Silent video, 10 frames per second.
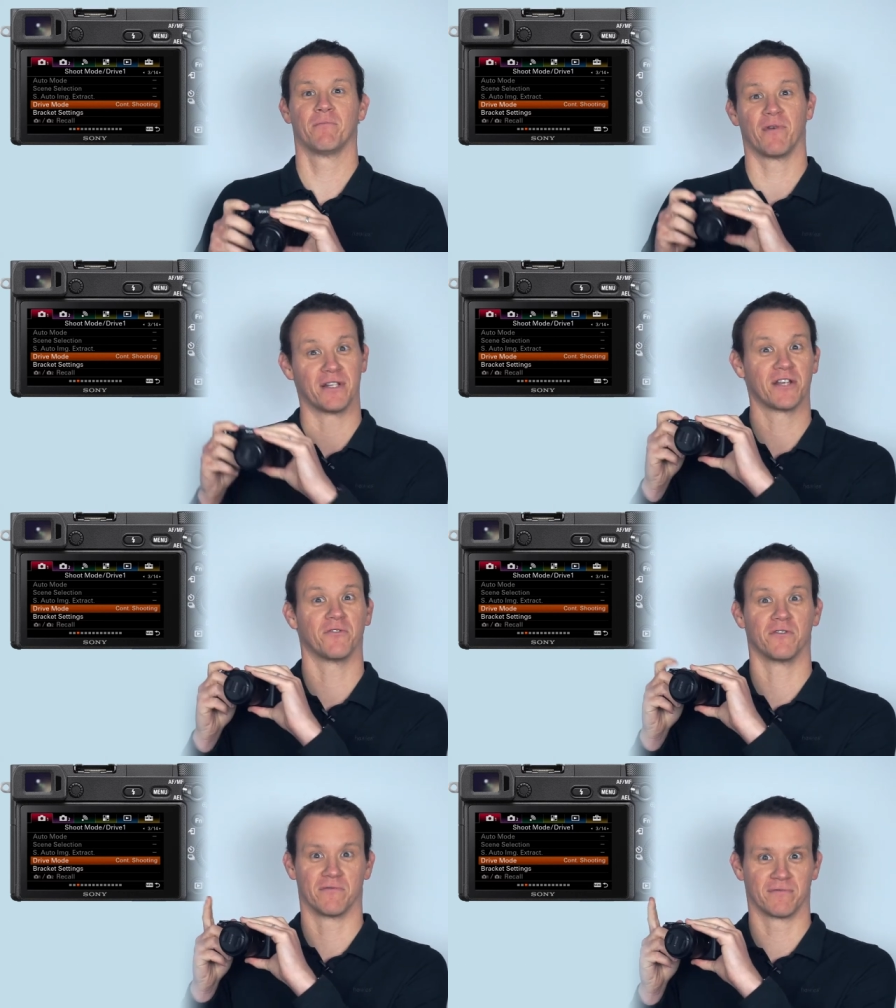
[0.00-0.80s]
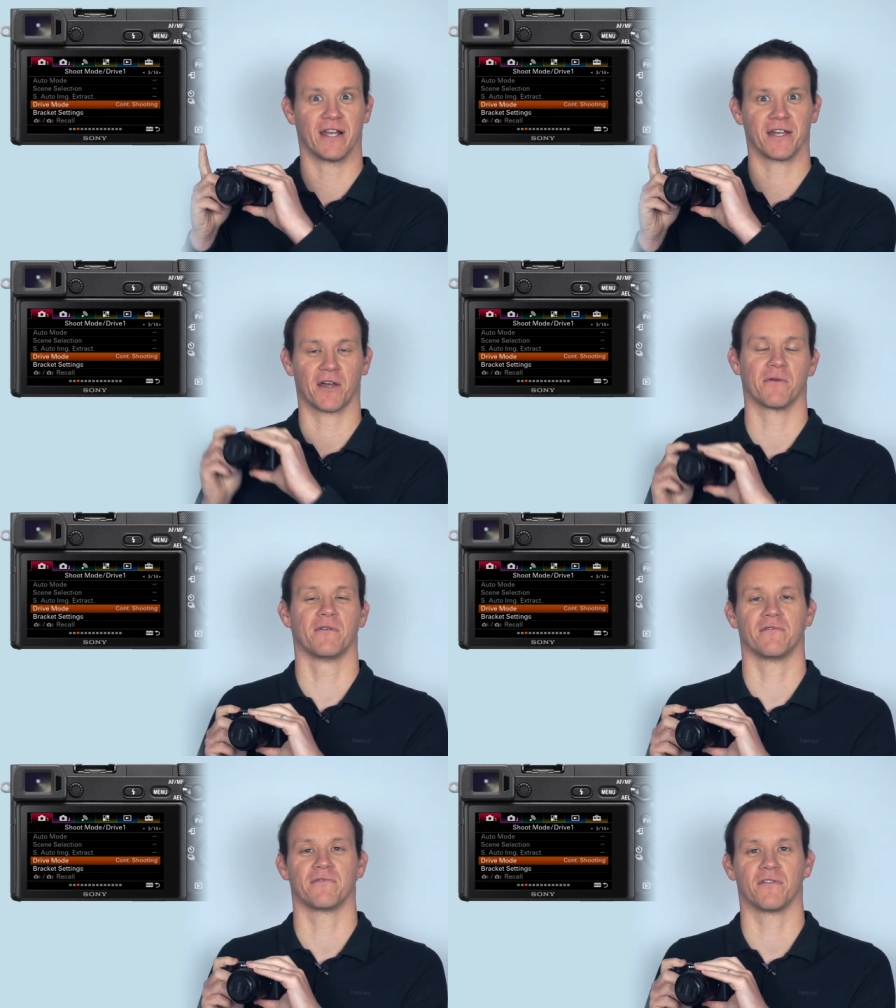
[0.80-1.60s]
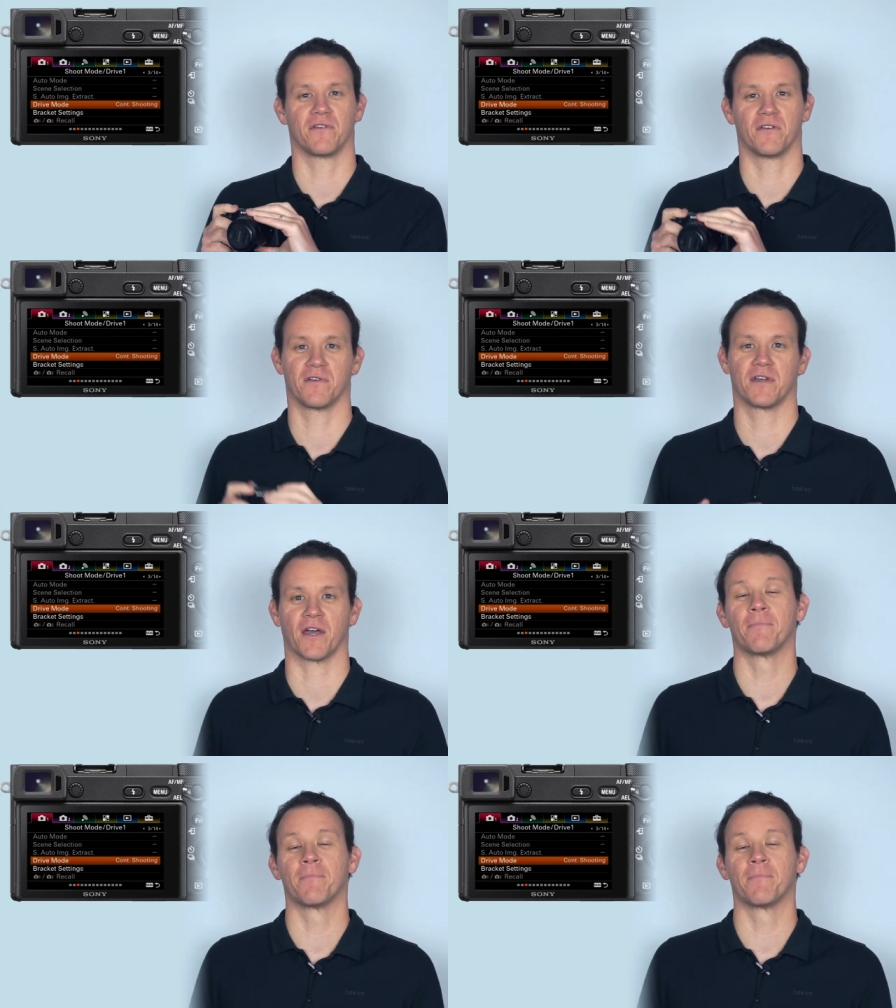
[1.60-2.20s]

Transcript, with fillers: but until you let go of the, your finger.